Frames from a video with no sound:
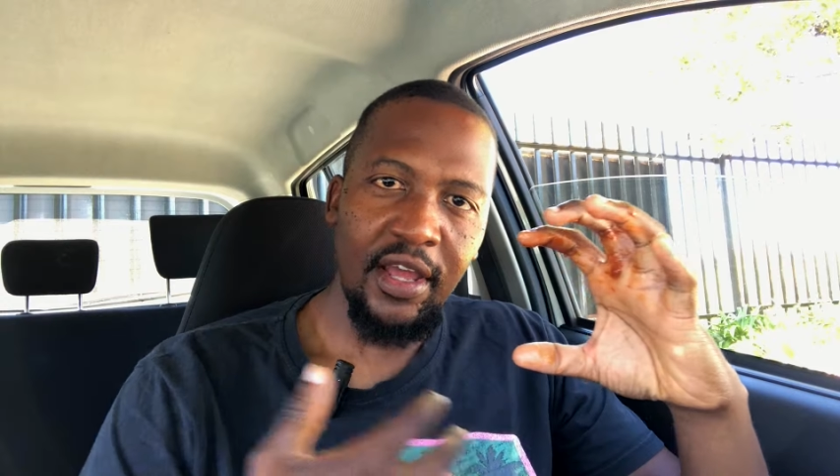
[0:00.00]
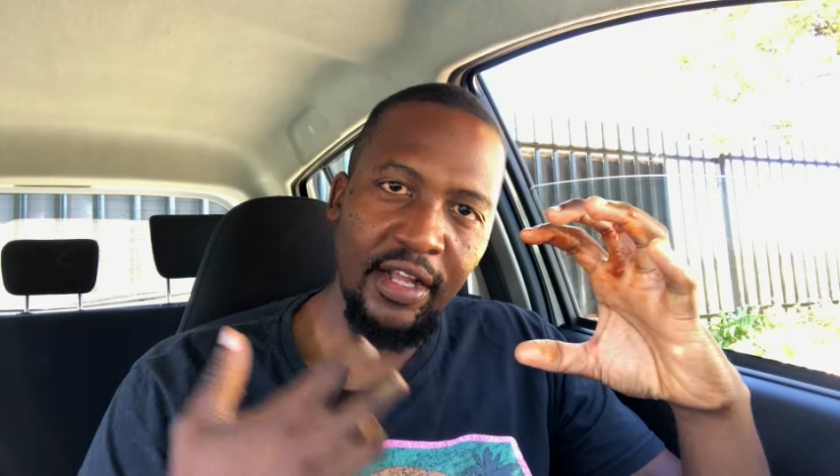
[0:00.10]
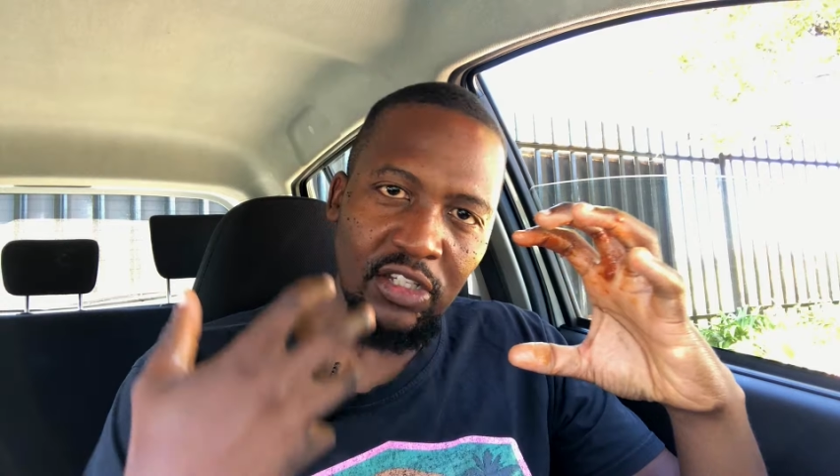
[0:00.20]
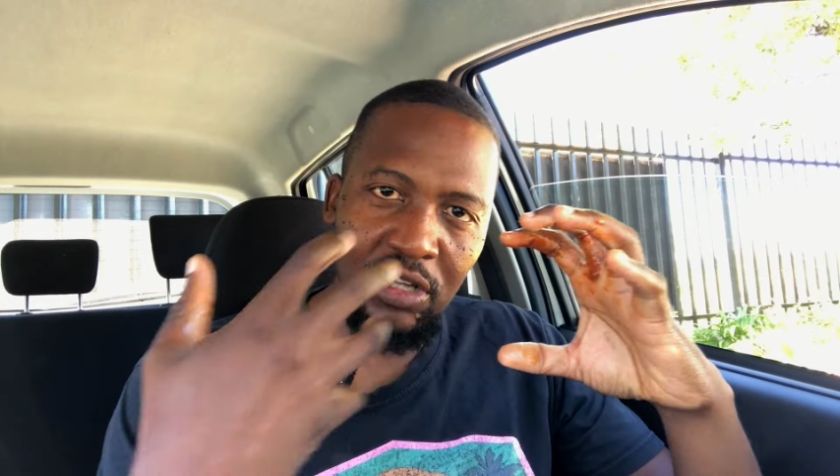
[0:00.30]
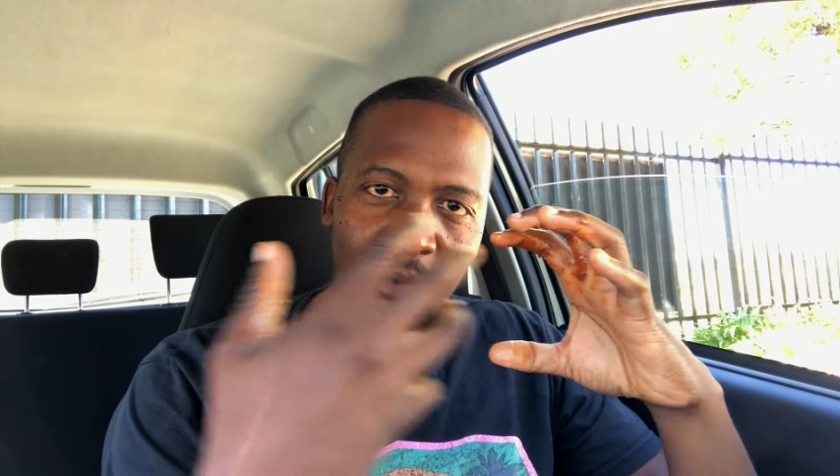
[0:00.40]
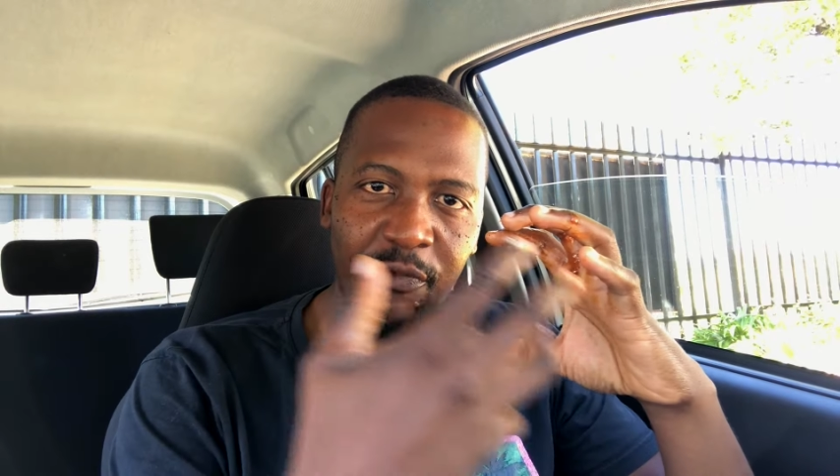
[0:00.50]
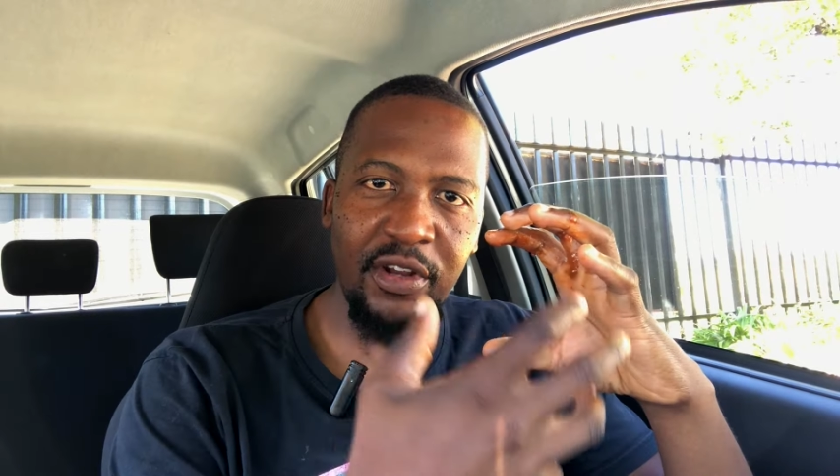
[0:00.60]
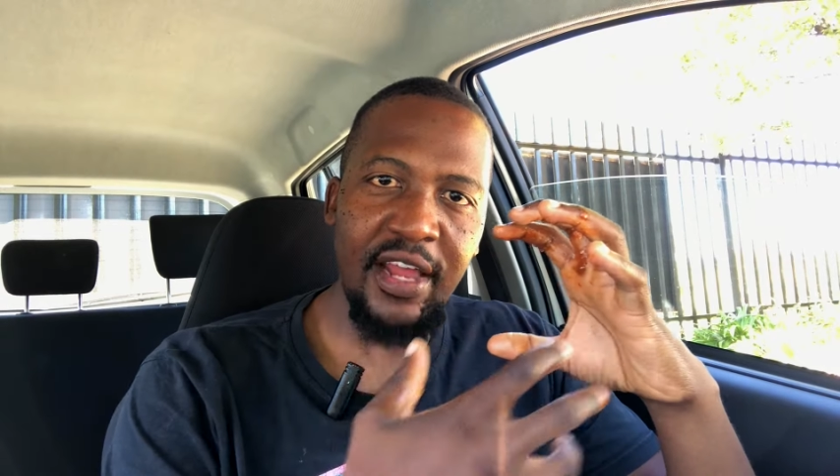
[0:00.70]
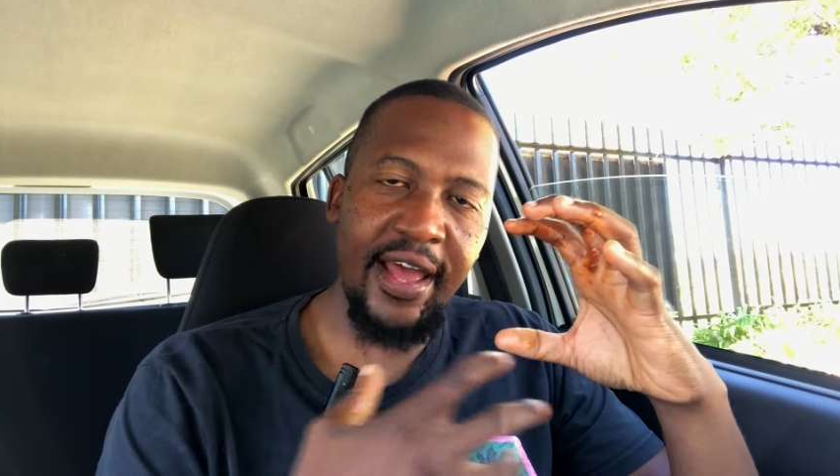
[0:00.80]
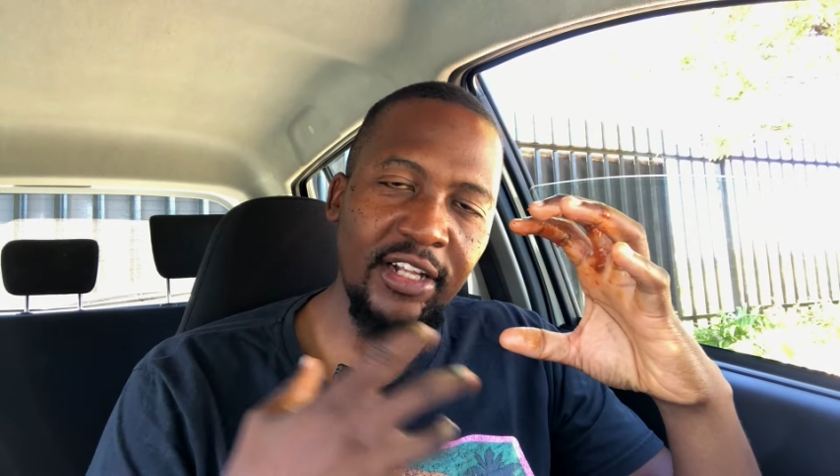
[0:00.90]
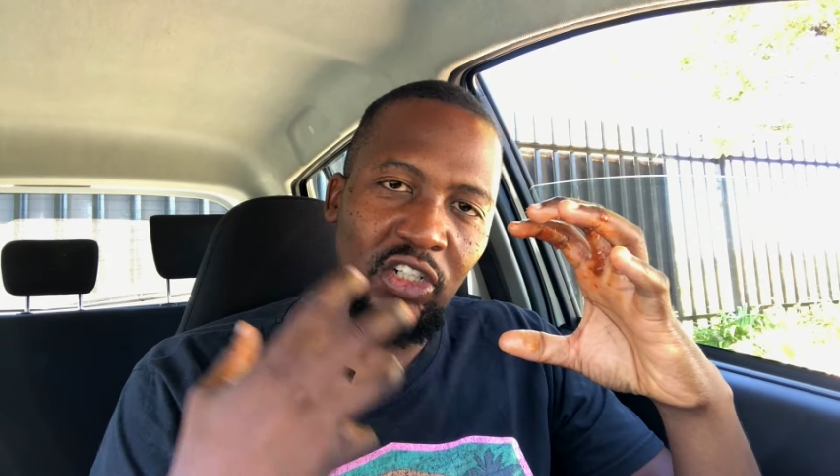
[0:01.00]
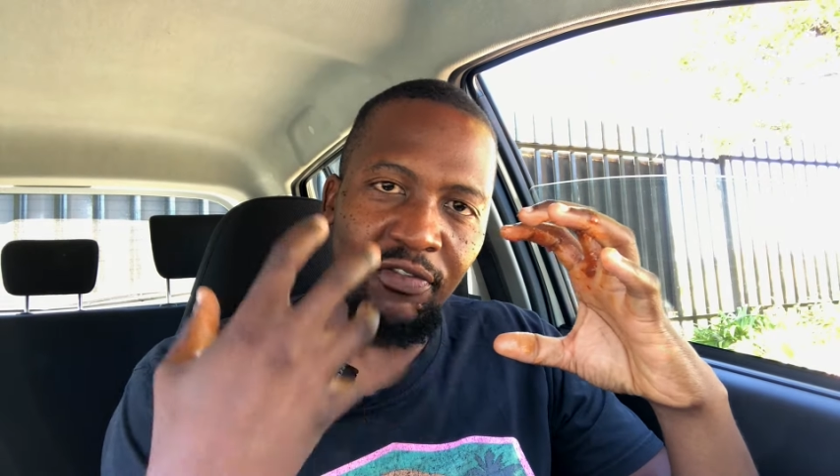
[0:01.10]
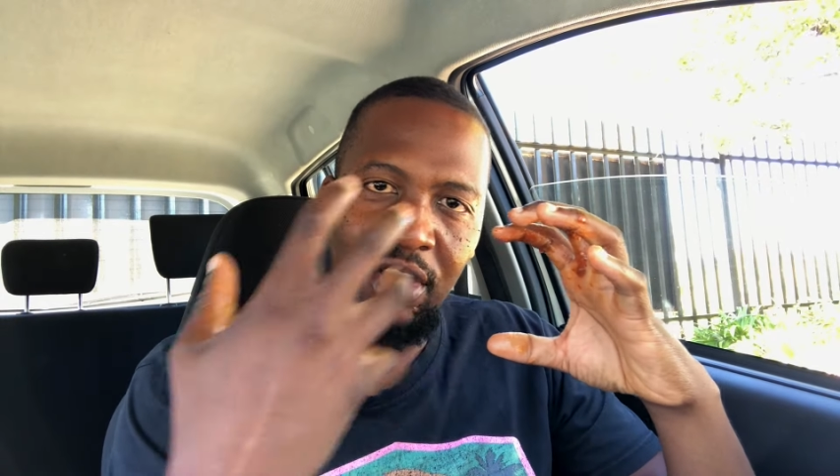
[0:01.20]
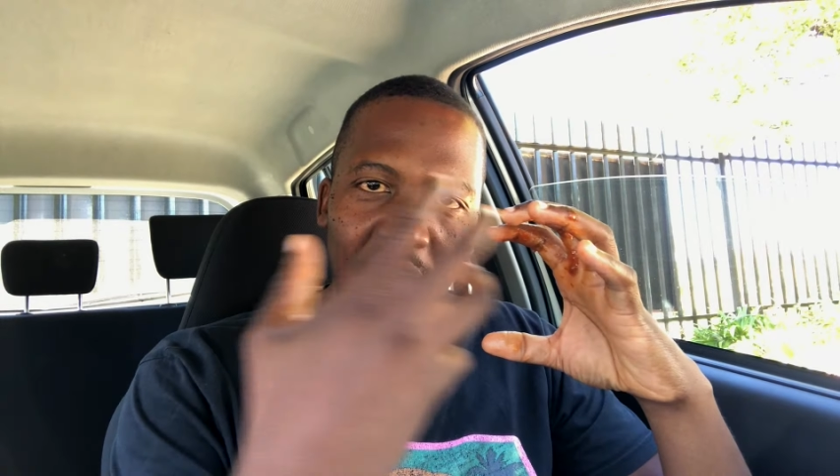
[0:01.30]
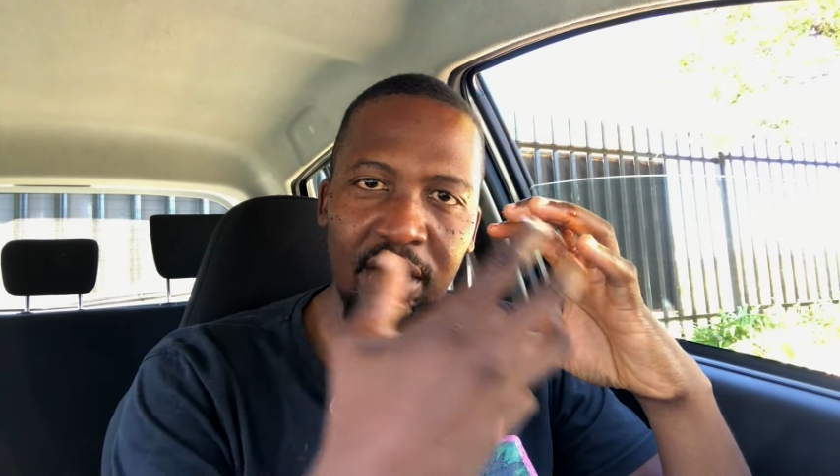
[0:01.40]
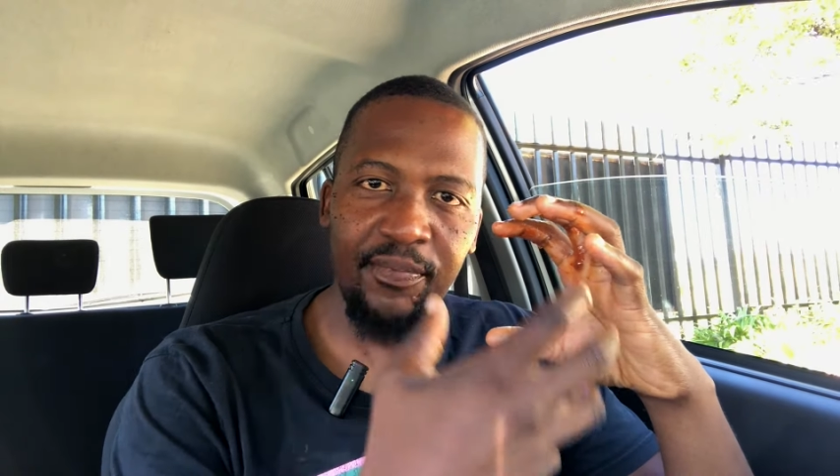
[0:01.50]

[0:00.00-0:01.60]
in something, the edge of it,